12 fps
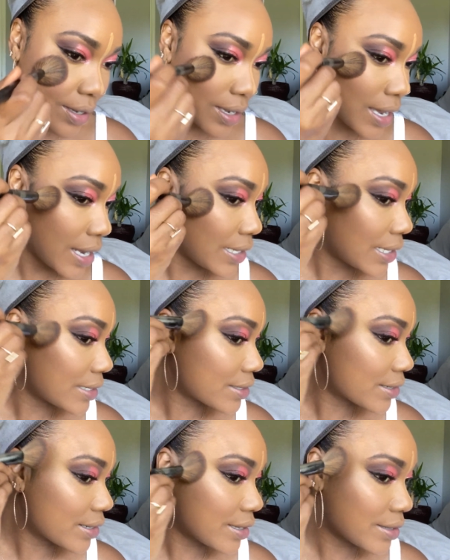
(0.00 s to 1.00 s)

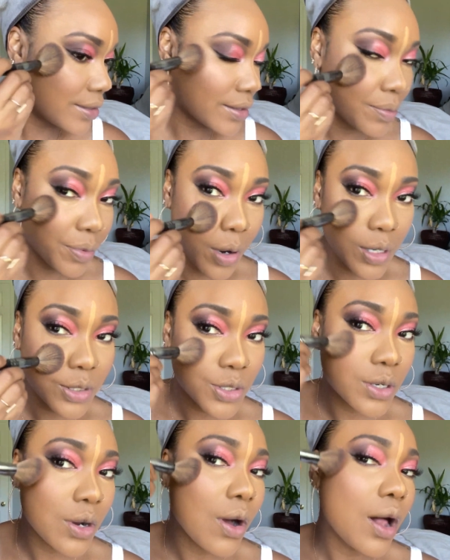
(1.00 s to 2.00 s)
highlighter and the
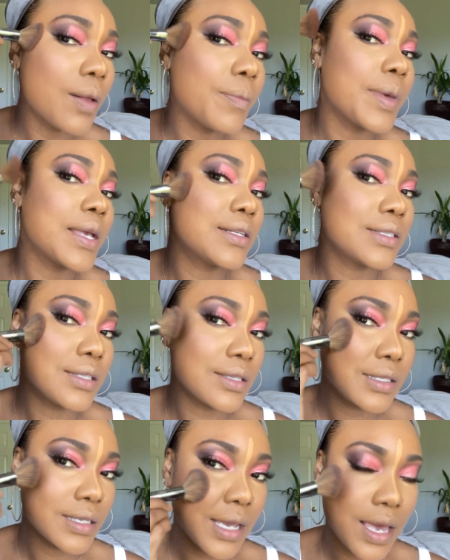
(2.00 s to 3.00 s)
bronzer all
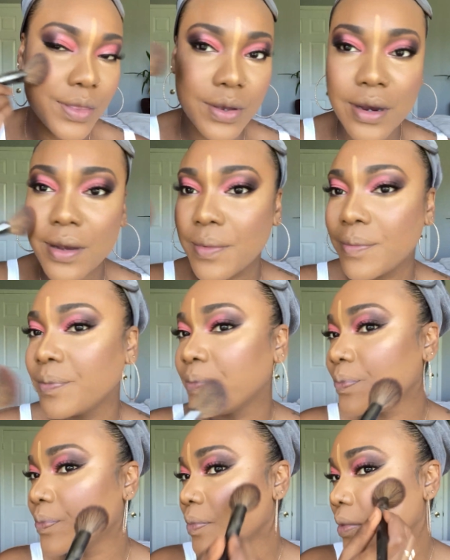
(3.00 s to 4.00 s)
mixed together
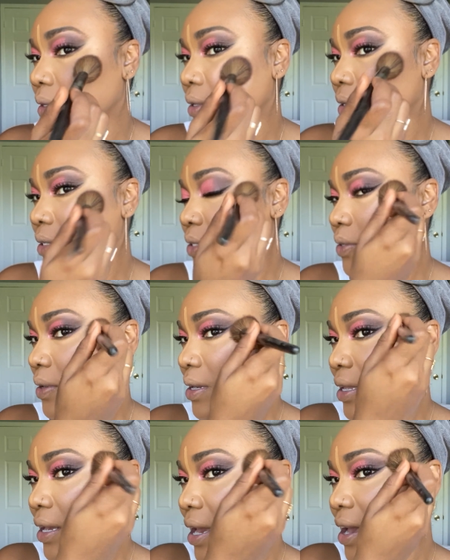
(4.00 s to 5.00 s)
so that
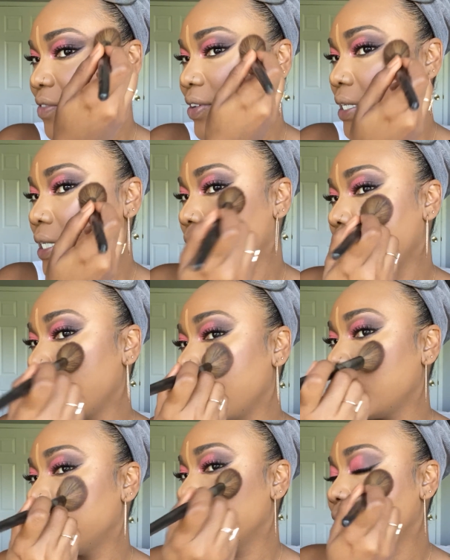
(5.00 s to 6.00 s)
I have a
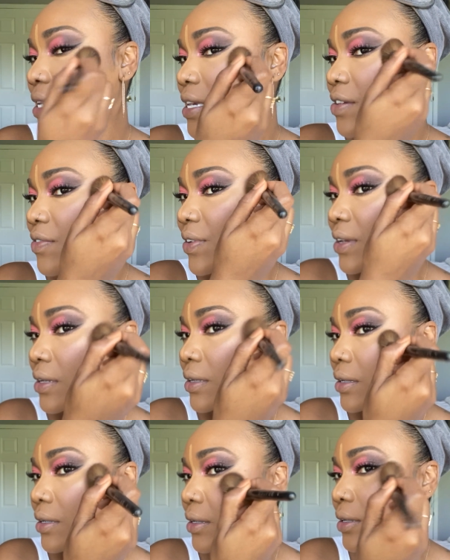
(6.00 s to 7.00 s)
nice even
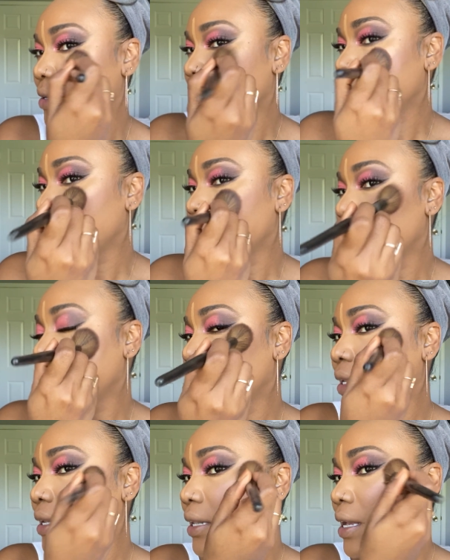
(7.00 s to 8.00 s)

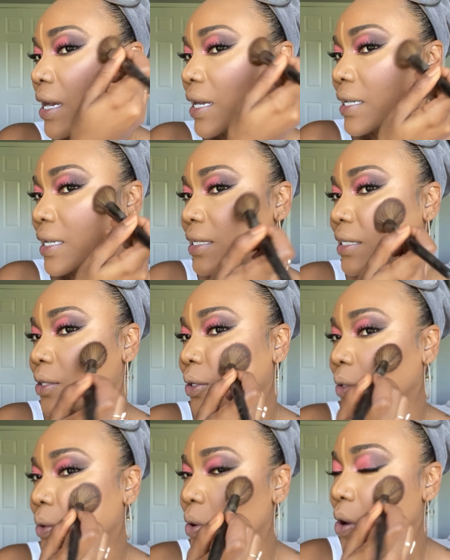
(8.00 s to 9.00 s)
little highlighted
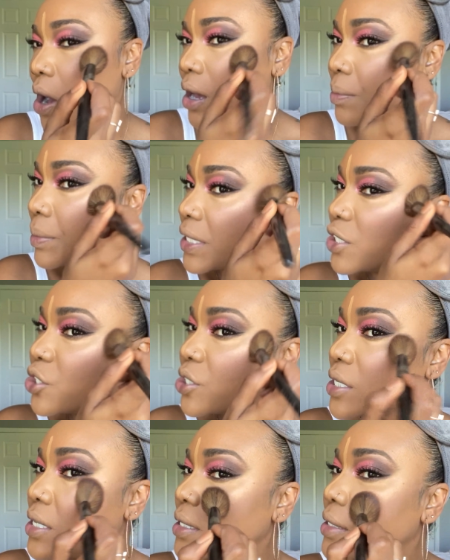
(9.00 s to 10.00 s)
glow on my
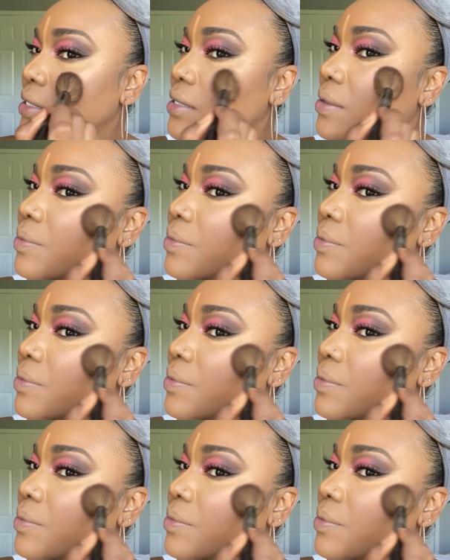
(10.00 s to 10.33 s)
cheeks.